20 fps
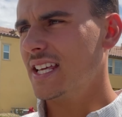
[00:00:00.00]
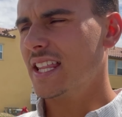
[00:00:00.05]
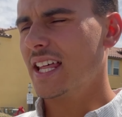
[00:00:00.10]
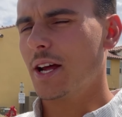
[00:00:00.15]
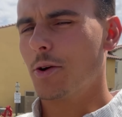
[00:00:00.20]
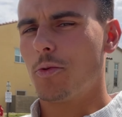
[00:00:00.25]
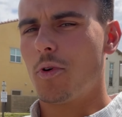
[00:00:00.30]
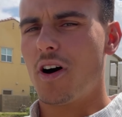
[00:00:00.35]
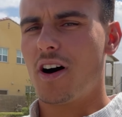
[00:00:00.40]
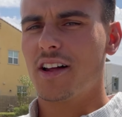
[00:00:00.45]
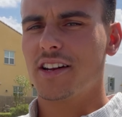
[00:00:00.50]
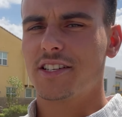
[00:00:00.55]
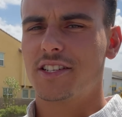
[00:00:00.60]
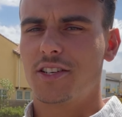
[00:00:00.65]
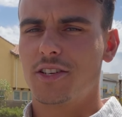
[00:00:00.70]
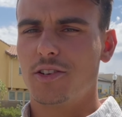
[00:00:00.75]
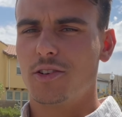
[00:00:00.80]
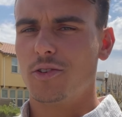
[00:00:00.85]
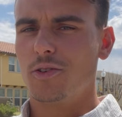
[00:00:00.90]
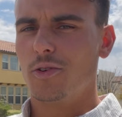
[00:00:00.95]
They want
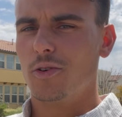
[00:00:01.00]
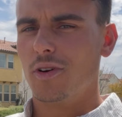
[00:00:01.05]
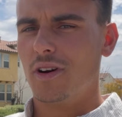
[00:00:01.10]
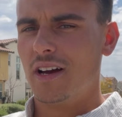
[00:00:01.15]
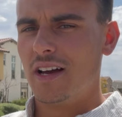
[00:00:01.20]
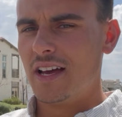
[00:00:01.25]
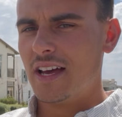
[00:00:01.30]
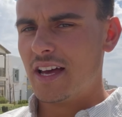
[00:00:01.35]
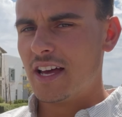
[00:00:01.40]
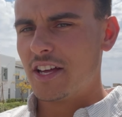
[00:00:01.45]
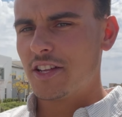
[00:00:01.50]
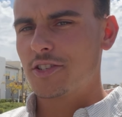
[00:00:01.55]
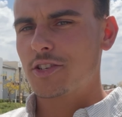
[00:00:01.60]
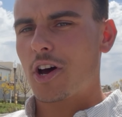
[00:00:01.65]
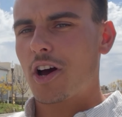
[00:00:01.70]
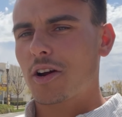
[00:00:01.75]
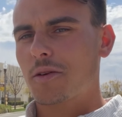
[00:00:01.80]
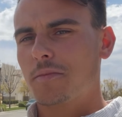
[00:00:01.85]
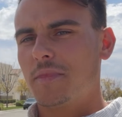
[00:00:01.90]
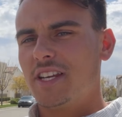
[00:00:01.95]
to
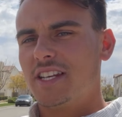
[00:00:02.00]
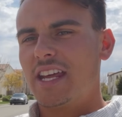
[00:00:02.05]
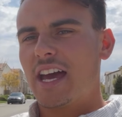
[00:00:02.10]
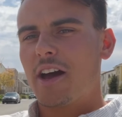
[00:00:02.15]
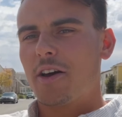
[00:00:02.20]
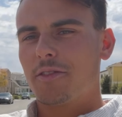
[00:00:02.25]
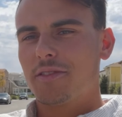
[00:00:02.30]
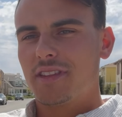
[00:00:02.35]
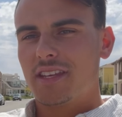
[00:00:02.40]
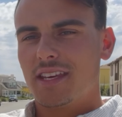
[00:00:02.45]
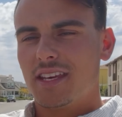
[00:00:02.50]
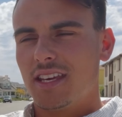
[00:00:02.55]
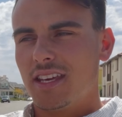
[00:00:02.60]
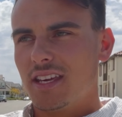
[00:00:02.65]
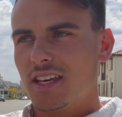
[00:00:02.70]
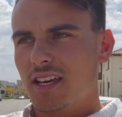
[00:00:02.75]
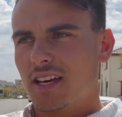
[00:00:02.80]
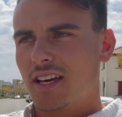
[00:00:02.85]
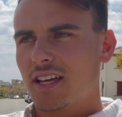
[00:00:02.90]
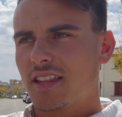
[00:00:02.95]
talk me down
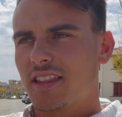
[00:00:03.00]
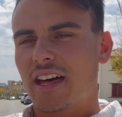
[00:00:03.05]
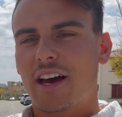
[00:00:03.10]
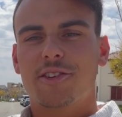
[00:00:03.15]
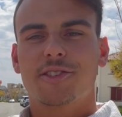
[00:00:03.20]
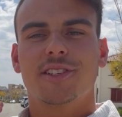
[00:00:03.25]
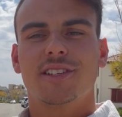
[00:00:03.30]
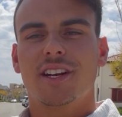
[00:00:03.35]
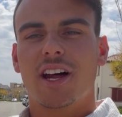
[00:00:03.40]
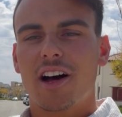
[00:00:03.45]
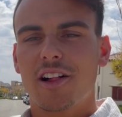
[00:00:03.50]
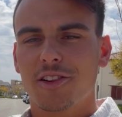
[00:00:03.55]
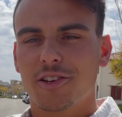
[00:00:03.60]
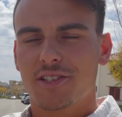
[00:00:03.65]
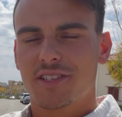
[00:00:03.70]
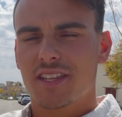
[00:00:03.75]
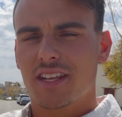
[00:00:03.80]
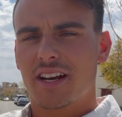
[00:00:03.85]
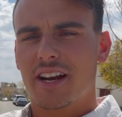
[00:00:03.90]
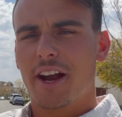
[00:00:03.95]
the one thousand
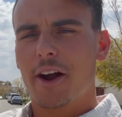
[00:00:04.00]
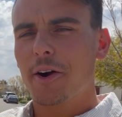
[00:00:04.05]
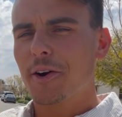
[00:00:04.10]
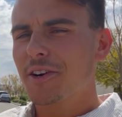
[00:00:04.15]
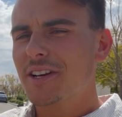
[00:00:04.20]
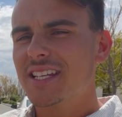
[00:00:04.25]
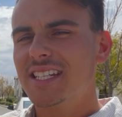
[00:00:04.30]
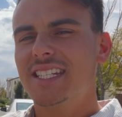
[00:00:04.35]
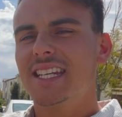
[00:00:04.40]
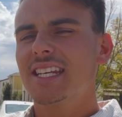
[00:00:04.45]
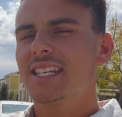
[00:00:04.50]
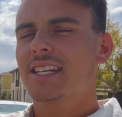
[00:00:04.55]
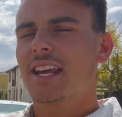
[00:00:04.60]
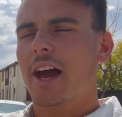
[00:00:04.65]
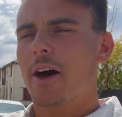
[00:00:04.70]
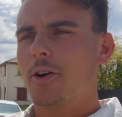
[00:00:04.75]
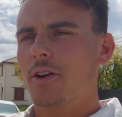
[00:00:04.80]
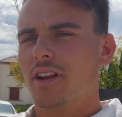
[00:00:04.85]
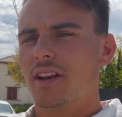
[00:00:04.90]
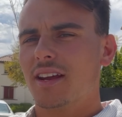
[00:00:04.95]
dollars that I already
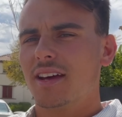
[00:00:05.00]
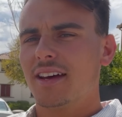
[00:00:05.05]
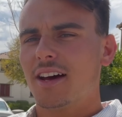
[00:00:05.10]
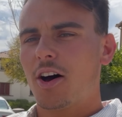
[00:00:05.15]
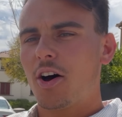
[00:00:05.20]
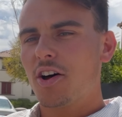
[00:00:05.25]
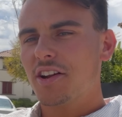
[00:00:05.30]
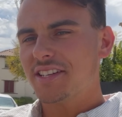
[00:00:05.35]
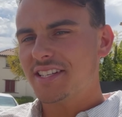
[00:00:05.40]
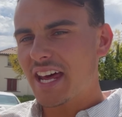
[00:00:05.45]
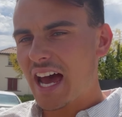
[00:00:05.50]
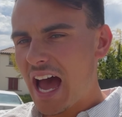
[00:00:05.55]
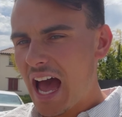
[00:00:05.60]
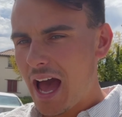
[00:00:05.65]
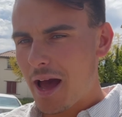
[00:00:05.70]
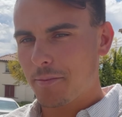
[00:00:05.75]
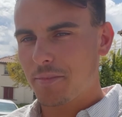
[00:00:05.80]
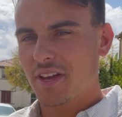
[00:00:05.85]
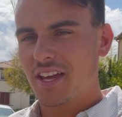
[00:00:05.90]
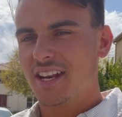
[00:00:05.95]
discounted it on
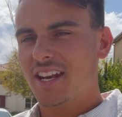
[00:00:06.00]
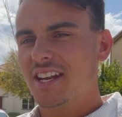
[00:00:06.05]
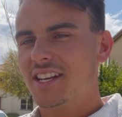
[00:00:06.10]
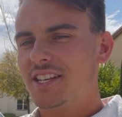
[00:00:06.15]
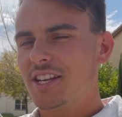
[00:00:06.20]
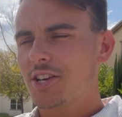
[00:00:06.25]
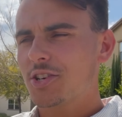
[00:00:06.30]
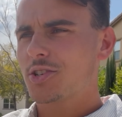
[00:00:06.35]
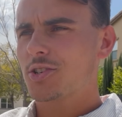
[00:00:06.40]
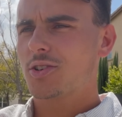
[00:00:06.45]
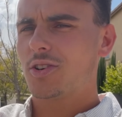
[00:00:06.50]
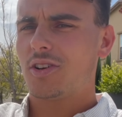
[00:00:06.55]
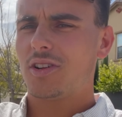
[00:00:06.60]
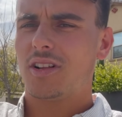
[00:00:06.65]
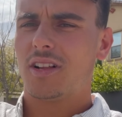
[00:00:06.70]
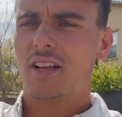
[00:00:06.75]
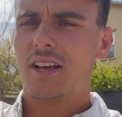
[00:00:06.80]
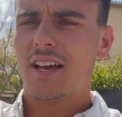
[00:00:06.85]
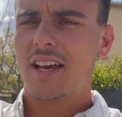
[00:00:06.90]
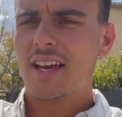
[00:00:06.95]
top, an
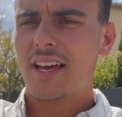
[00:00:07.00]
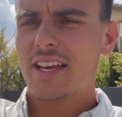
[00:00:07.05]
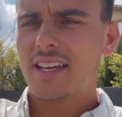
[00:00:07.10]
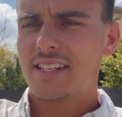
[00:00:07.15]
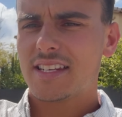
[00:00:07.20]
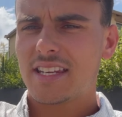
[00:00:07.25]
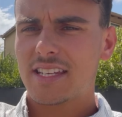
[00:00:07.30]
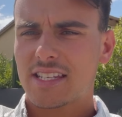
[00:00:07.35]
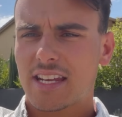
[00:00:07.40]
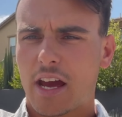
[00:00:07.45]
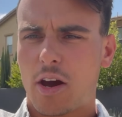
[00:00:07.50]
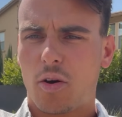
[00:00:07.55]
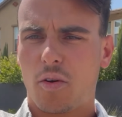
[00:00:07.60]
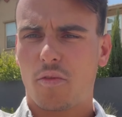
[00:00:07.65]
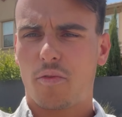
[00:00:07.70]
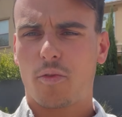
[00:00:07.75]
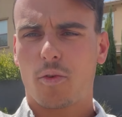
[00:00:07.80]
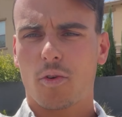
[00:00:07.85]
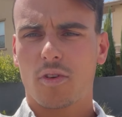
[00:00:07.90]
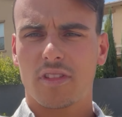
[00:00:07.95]
additional discount
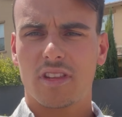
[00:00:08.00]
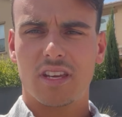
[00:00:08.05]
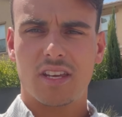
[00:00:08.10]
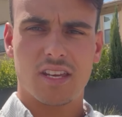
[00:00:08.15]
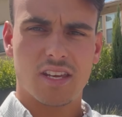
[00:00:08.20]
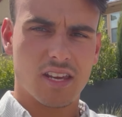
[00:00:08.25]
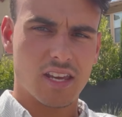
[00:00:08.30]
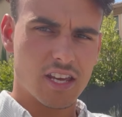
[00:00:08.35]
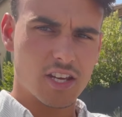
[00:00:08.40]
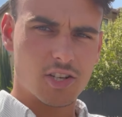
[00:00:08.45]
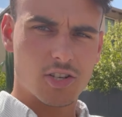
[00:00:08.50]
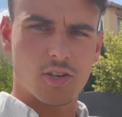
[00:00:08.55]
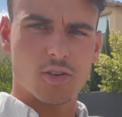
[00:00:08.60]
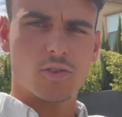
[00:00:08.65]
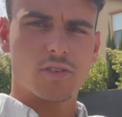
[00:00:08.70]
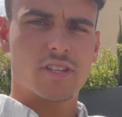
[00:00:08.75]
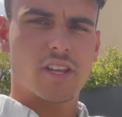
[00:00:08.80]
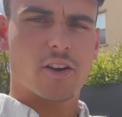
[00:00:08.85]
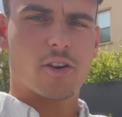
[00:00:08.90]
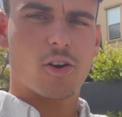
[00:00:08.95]
for the
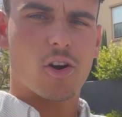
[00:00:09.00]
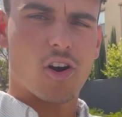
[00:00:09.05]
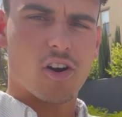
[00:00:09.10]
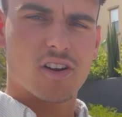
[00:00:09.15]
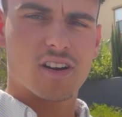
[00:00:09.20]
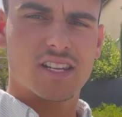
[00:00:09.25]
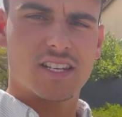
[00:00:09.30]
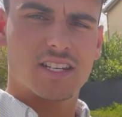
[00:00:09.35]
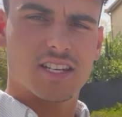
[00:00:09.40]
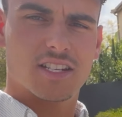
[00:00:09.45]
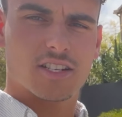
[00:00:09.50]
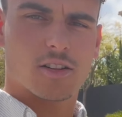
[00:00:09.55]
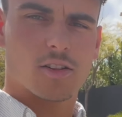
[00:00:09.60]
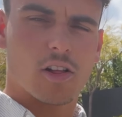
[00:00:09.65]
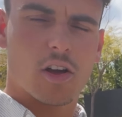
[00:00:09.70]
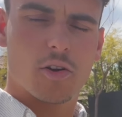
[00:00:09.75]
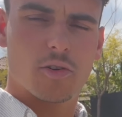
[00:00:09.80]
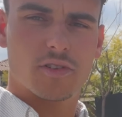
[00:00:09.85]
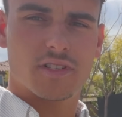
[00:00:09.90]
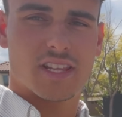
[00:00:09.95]
issues that are already
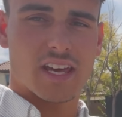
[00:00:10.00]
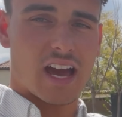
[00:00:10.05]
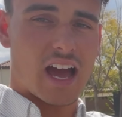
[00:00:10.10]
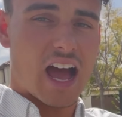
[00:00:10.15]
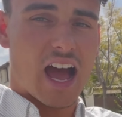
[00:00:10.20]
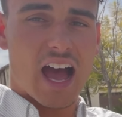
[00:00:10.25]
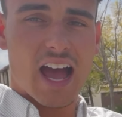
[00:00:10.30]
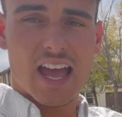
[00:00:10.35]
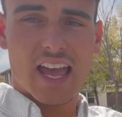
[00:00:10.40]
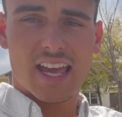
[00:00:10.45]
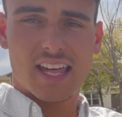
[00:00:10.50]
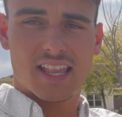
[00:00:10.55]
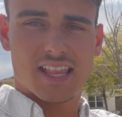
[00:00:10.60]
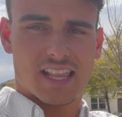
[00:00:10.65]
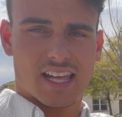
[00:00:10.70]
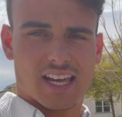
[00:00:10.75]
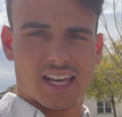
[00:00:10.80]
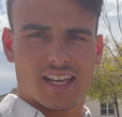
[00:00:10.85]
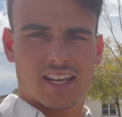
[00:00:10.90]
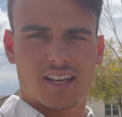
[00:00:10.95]
disclosed that I
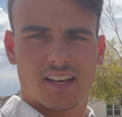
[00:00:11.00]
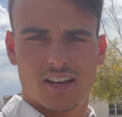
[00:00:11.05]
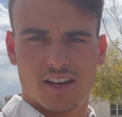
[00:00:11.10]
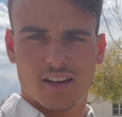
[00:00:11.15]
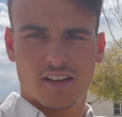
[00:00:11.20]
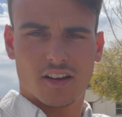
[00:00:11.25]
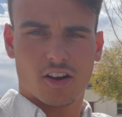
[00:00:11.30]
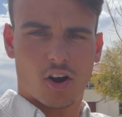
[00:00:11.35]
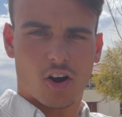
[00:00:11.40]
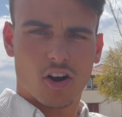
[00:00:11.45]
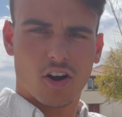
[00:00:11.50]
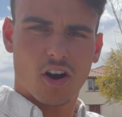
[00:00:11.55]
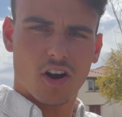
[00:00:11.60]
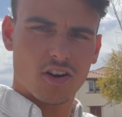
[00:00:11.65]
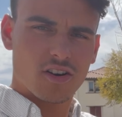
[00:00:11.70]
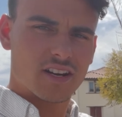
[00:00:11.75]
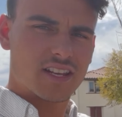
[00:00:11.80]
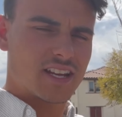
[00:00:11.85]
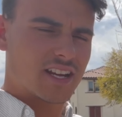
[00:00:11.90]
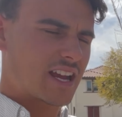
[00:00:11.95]
think are
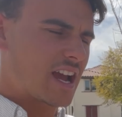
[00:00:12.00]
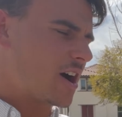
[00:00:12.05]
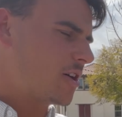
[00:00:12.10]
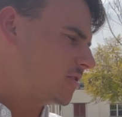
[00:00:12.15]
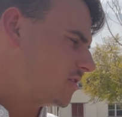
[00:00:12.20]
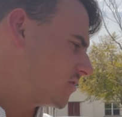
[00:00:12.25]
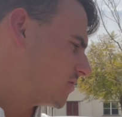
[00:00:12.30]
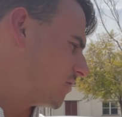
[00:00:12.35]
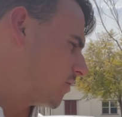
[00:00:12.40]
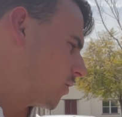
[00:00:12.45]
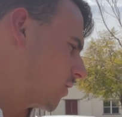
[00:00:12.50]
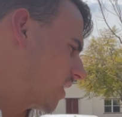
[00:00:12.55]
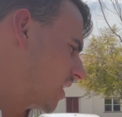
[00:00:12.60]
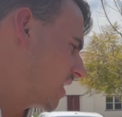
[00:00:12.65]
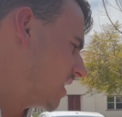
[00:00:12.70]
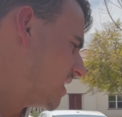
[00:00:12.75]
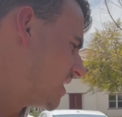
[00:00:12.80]
already accounted for.